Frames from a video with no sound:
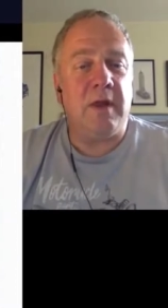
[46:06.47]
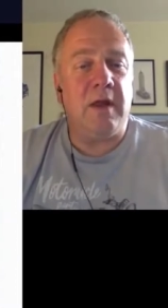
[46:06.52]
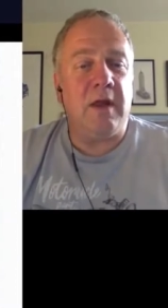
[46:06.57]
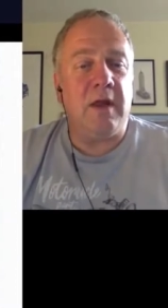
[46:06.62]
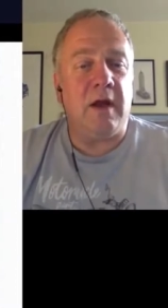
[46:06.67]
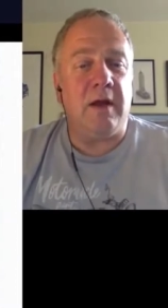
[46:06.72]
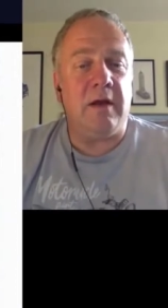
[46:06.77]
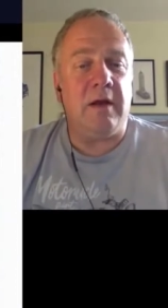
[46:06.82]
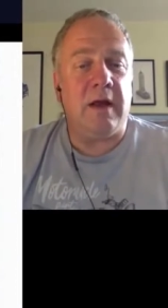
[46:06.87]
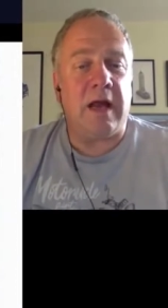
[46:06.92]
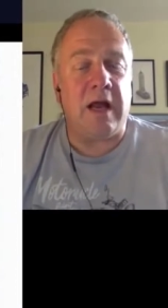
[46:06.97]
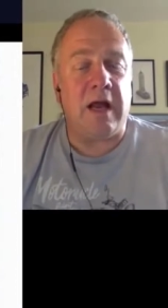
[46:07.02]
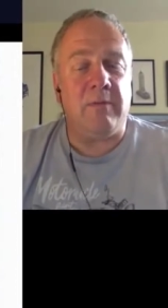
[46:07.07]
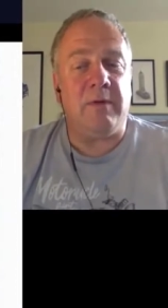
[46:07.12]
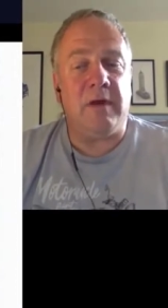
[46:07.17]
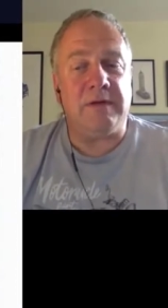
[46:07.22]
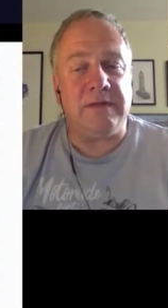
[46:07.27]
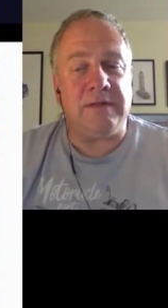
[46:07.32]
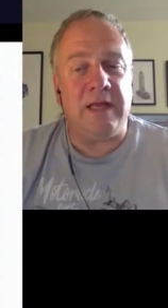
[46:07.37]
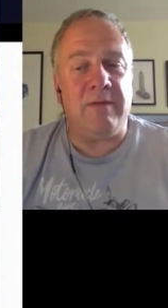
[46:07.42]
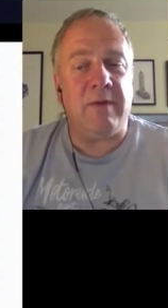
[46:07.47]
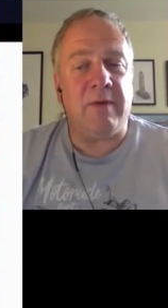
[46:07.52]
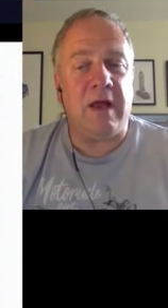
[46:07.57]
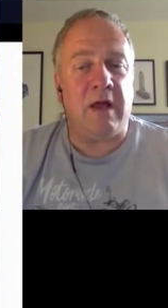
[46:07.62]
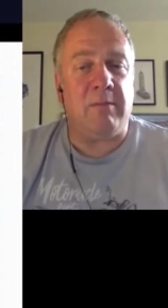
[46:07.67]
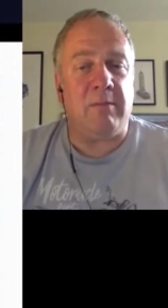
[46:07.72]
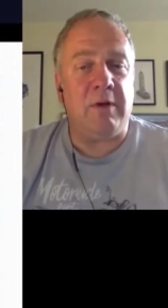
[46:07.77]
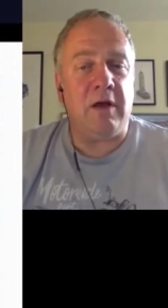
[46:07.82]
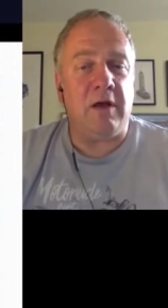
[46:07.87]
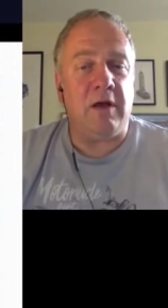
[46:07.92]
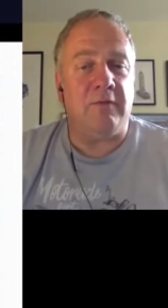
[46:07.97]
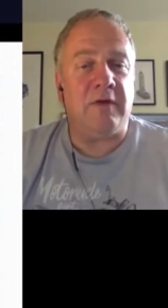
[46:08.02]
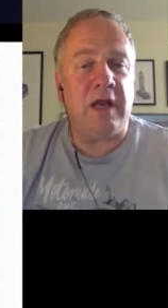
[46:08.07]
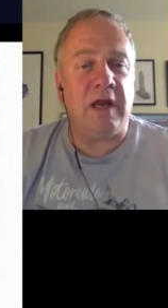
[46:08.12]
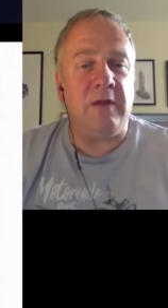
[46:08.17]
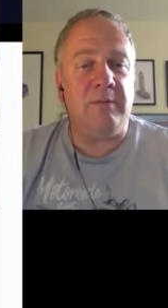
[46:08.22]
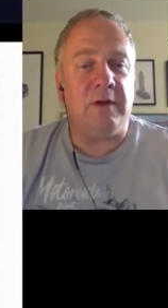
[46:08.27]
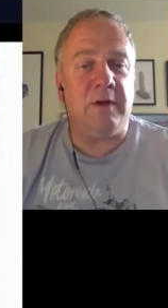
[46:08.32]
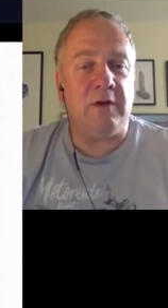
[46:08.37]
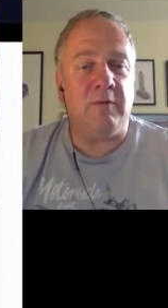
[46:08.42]
and a team habit of
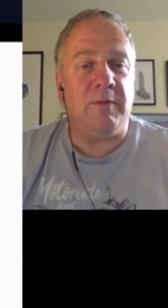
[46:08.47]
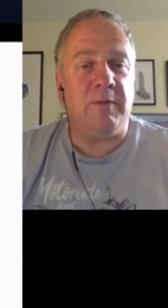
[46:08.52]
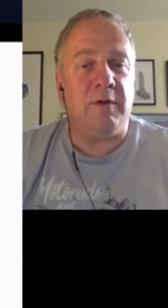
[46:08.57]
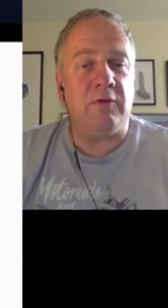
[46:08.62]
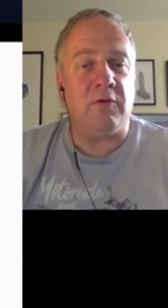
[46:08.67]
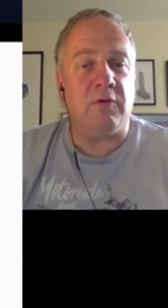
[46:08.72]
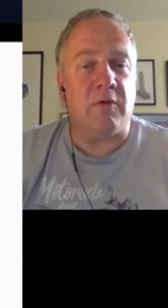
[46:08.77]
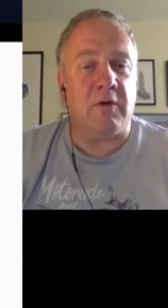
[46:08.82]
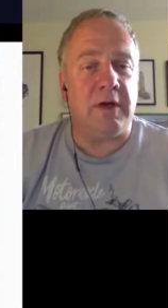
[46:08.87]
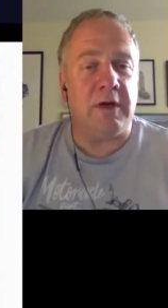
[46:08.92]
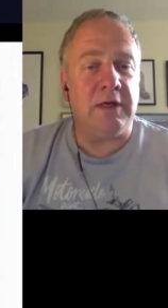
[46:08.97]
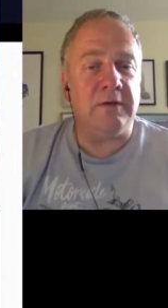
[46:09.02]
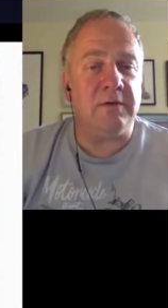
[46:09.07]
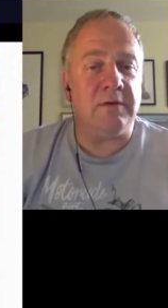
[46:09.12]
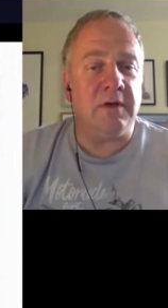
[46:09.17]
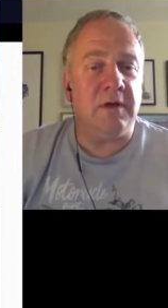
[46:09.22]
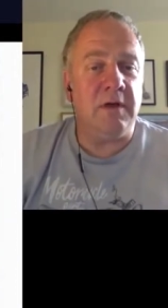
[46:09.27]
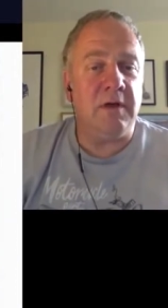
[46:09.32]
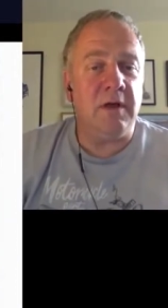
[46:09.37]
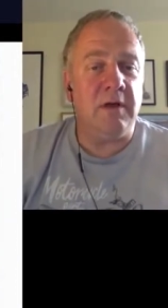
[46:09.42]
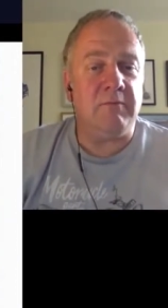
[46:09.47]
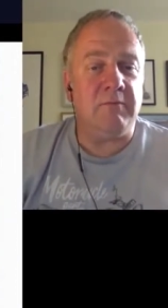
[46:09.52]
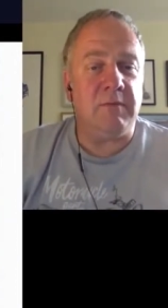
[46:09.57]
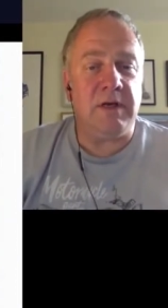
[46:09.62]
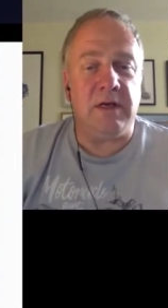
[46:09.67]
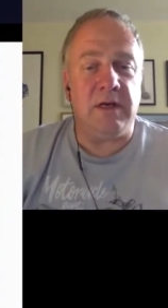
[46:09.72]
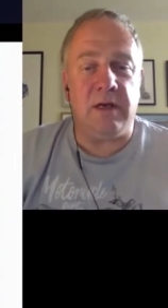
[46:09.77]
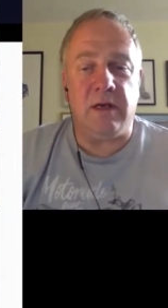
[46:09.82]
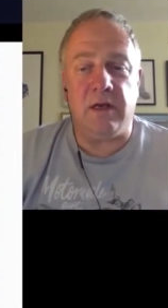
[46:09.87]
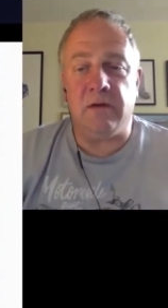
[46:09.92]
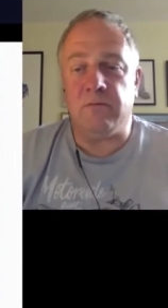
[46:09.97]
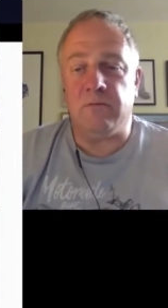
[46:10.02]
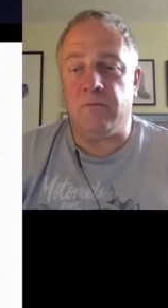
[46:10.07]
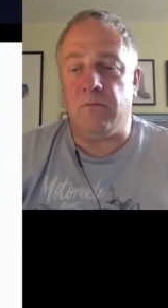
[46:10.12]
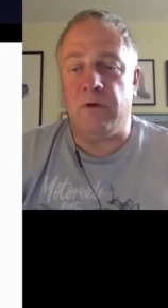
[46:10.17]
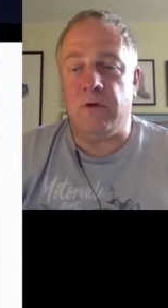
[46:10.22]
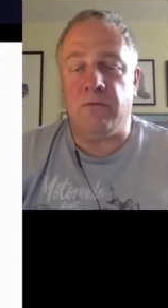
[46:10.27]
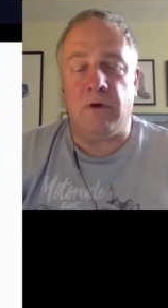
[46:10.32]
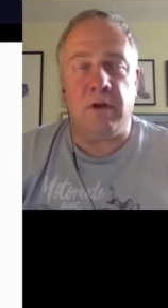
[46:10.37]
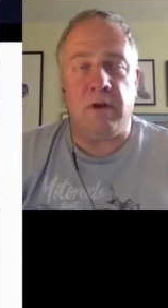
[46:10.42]
keeping the build green, meaning
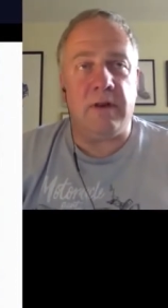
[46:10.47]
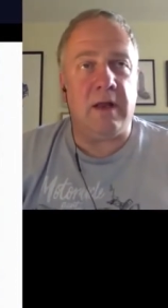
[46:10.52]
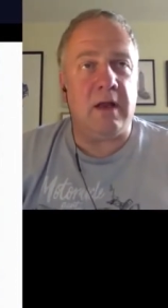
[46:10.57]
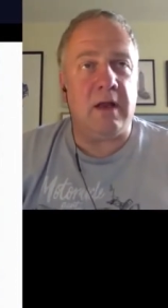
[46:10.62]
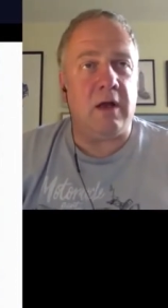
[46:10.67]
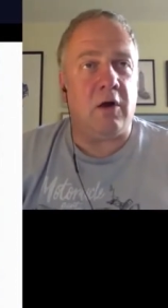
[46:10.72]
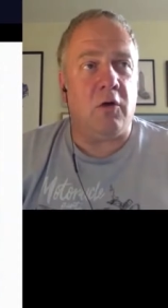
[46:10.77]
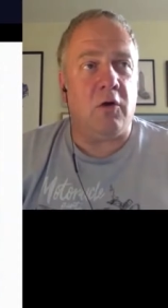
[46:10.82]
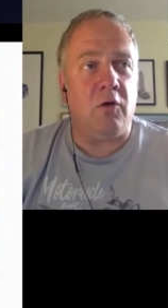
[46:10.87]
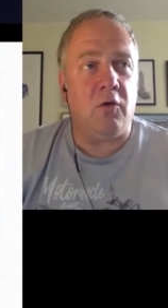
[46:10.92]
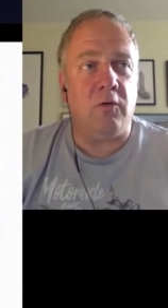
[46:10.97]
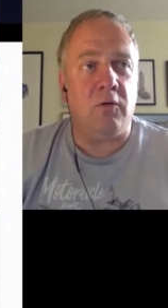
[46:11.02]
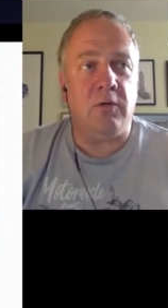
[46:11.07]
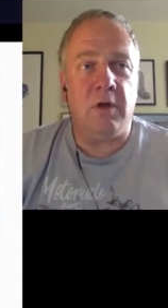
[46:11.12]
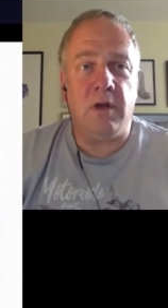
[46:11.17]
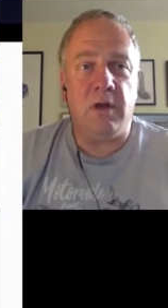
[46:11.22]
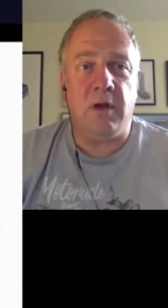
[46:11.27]
we run that whole